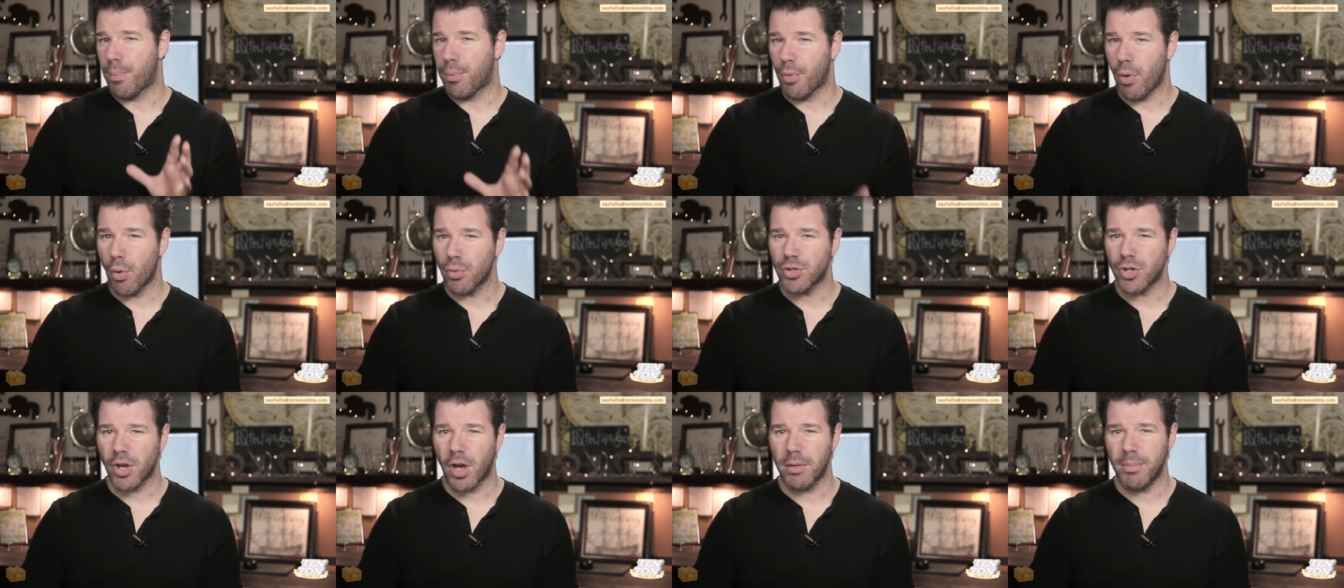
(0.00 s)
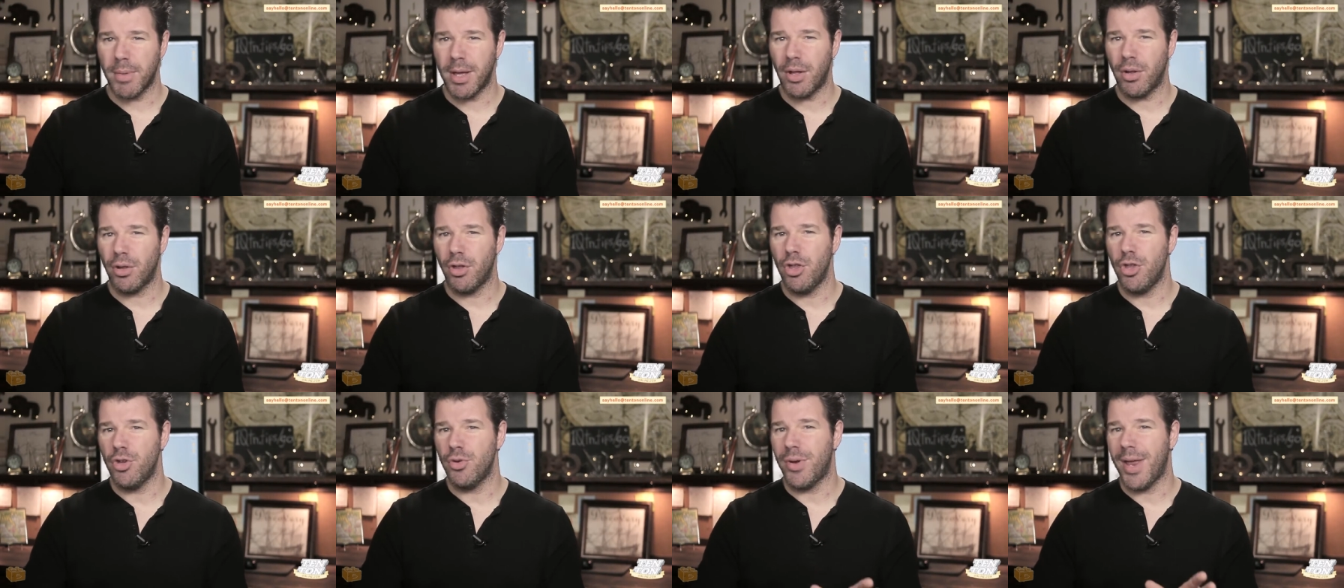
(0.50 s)

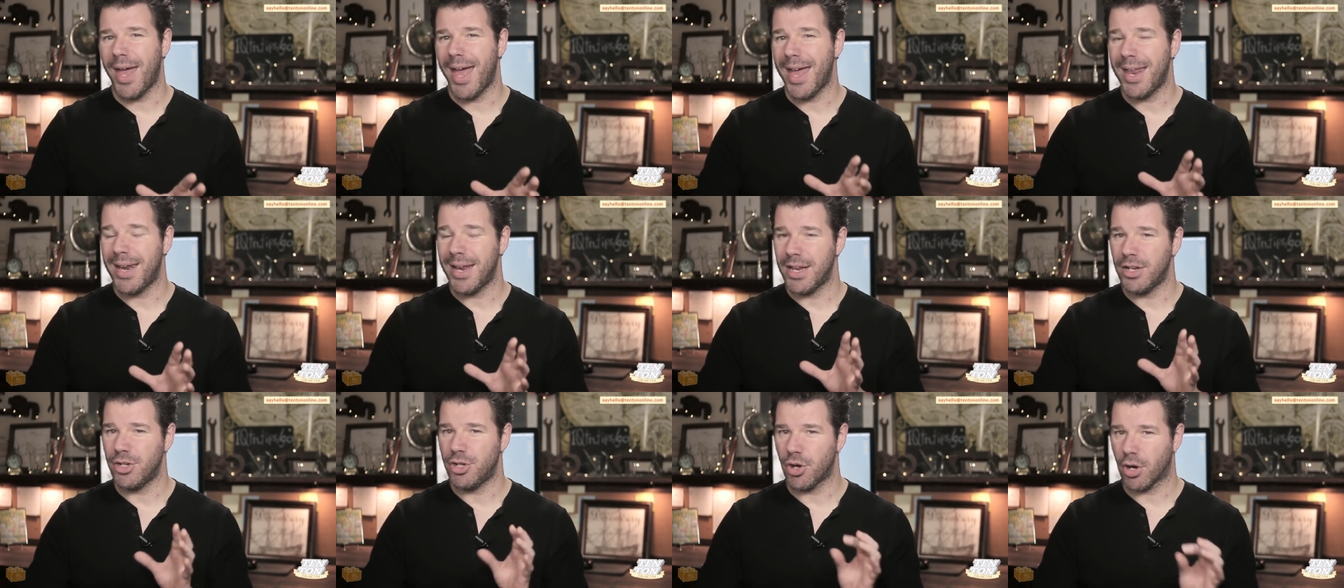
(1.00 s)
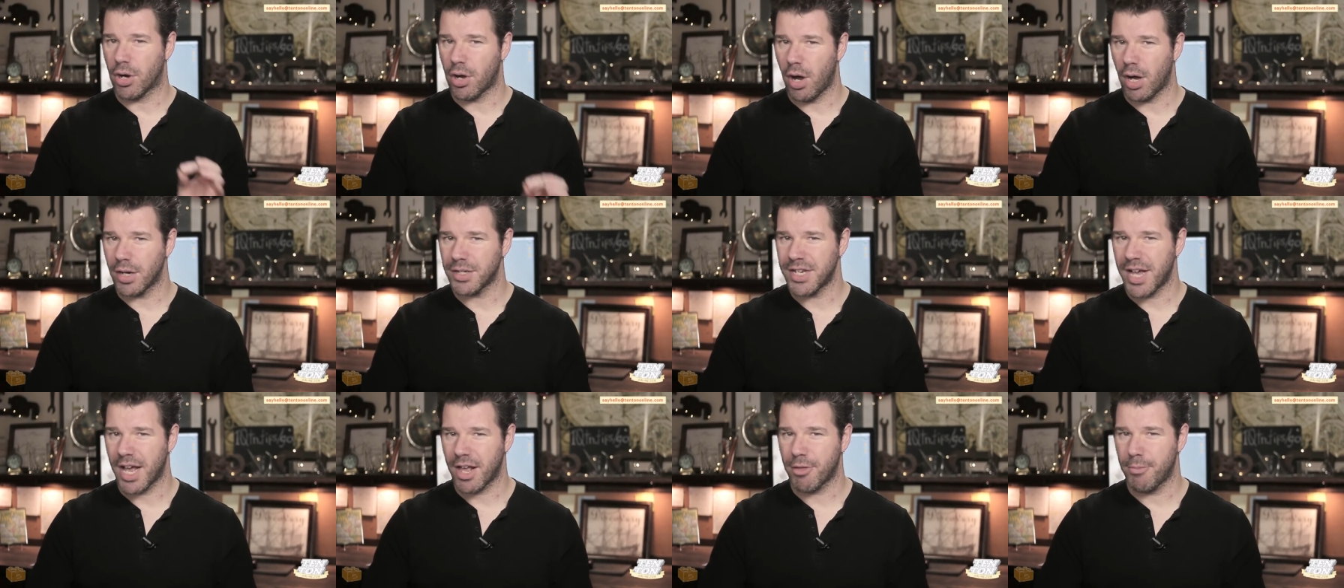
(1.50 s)
ProtonMail, you'd head into your
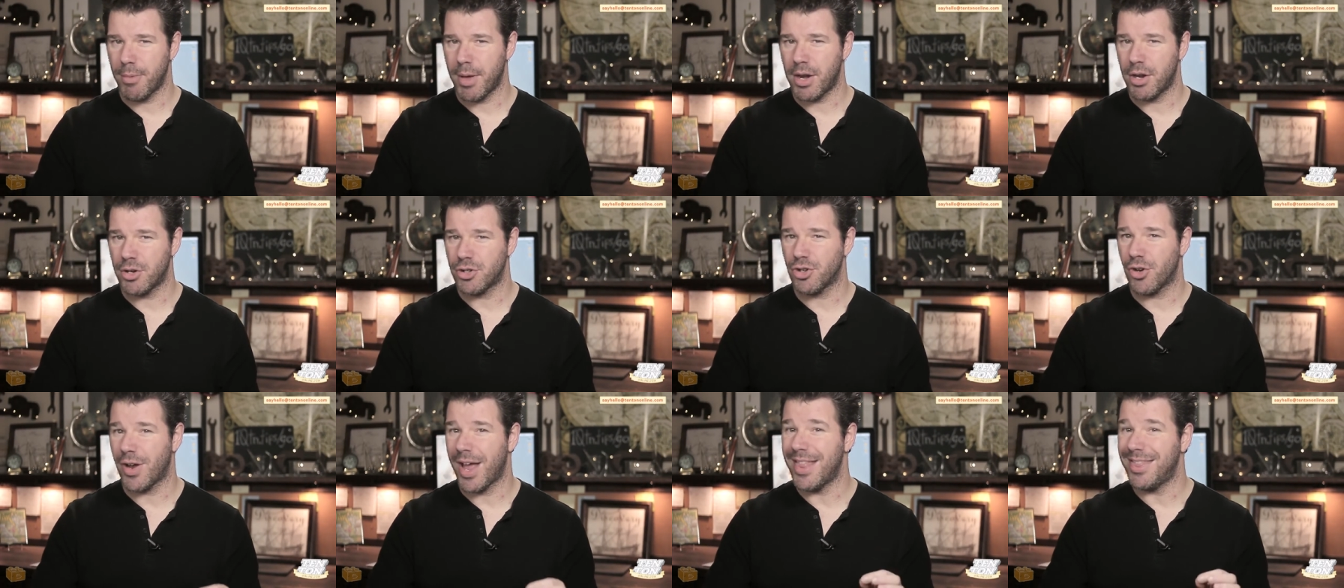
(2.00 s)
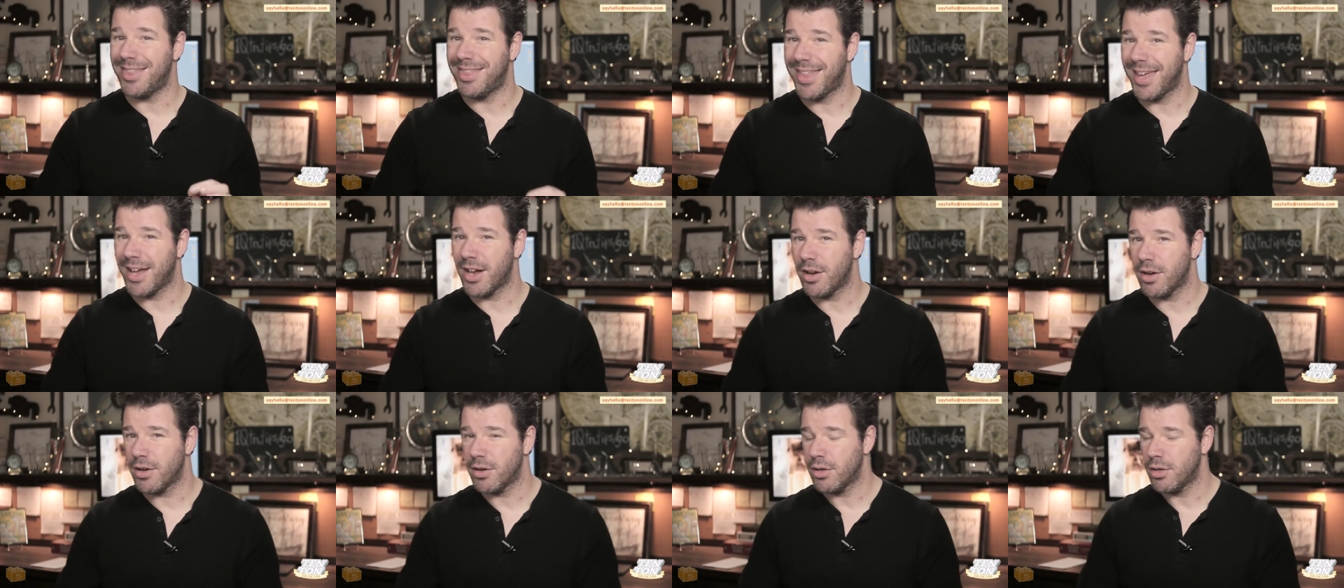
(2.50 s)
contacts manager and
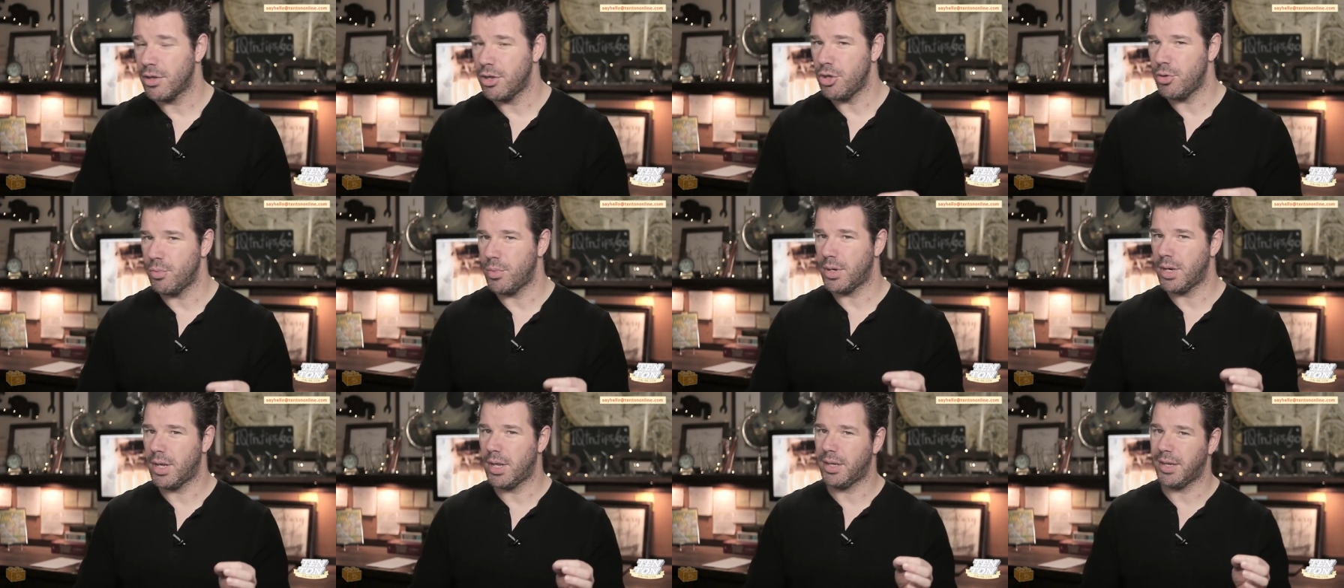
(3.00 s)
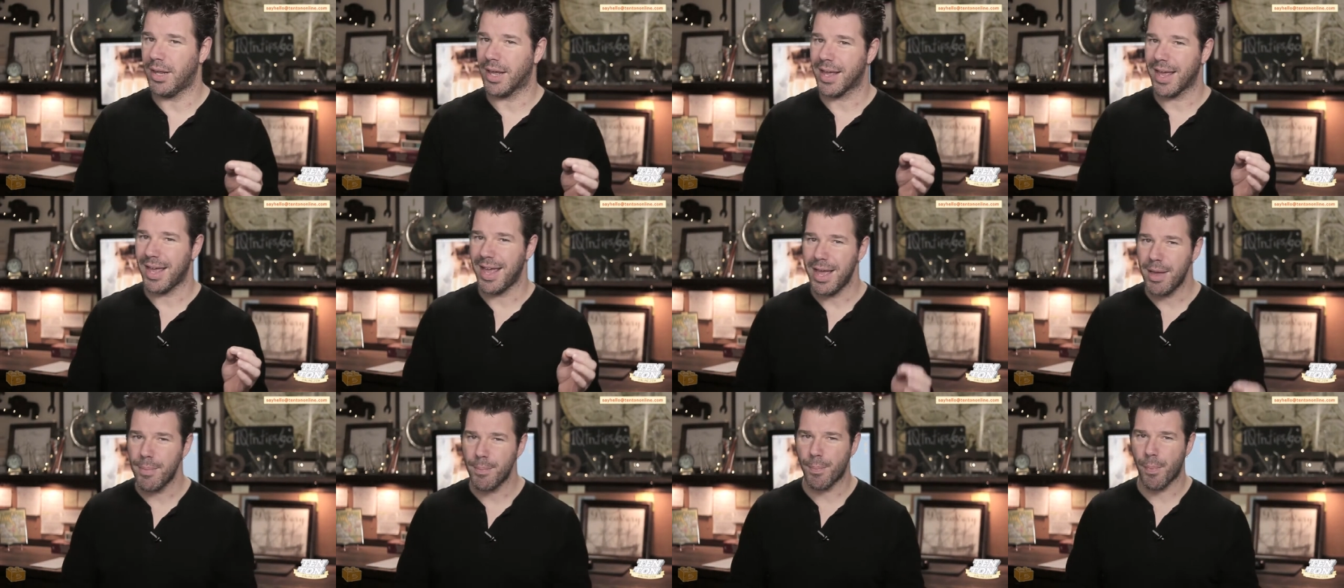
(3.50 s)
there you would
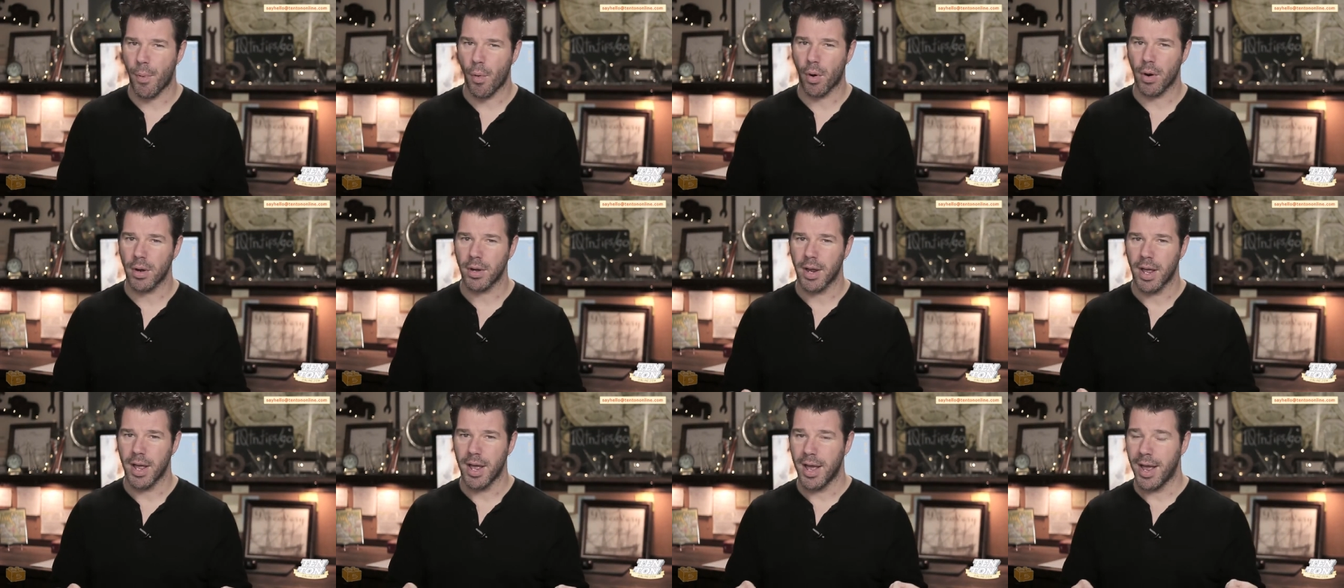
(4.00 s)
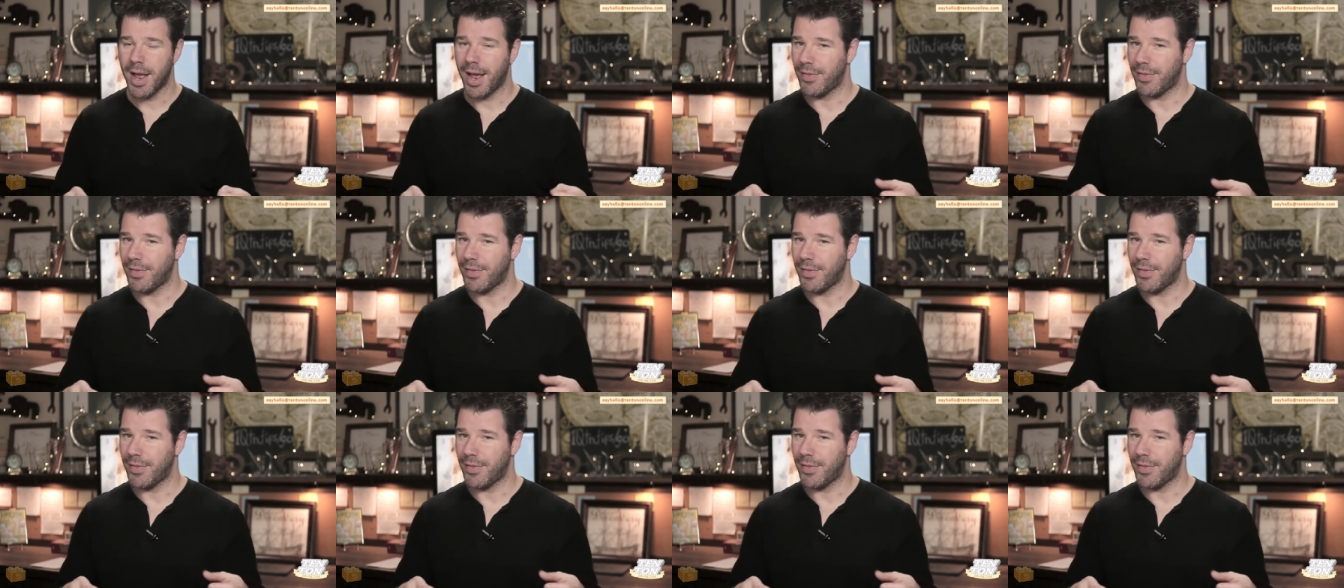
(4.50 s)
click import